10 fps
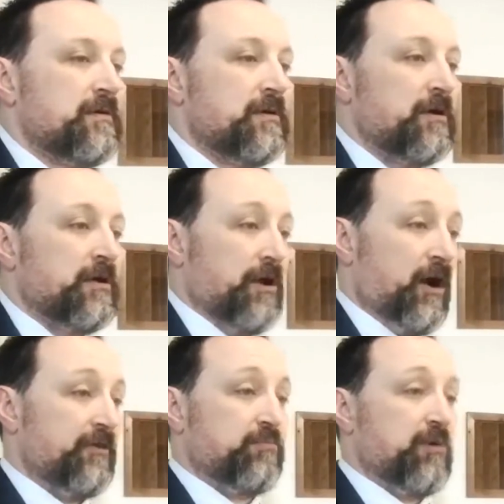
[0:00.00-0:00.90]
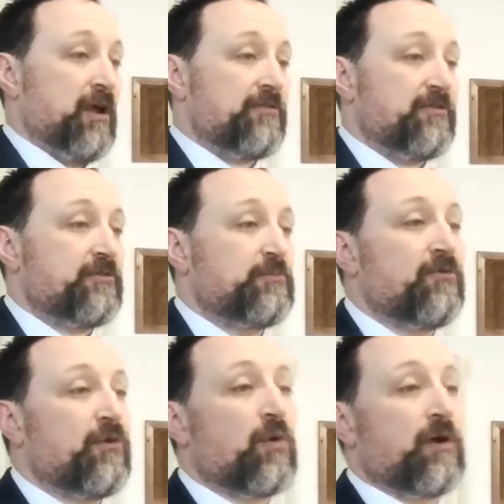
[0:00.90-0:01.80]
God's blessed us
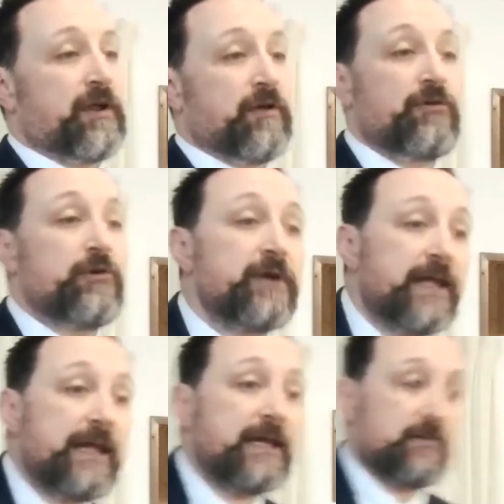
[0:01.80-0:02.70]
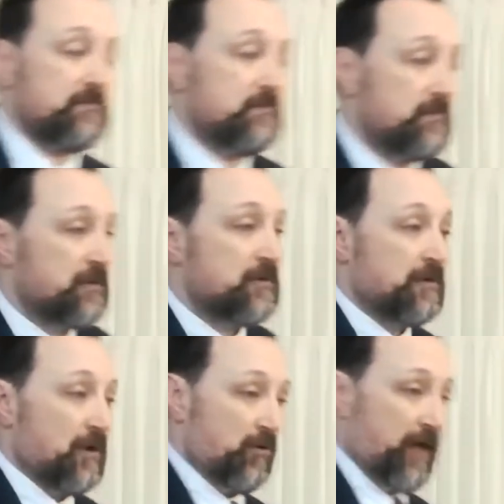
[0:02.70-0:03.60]
before. He'll do it again.
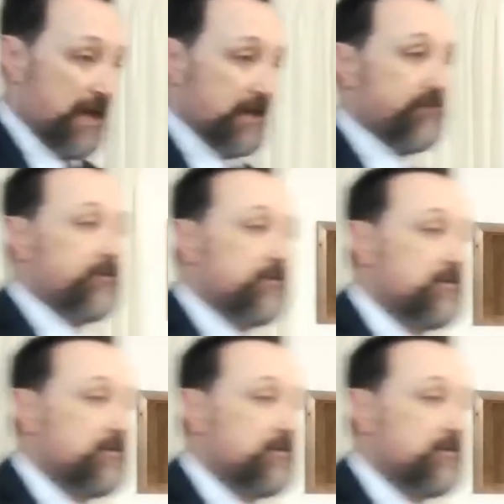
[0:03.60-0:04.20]
Okay, Israel.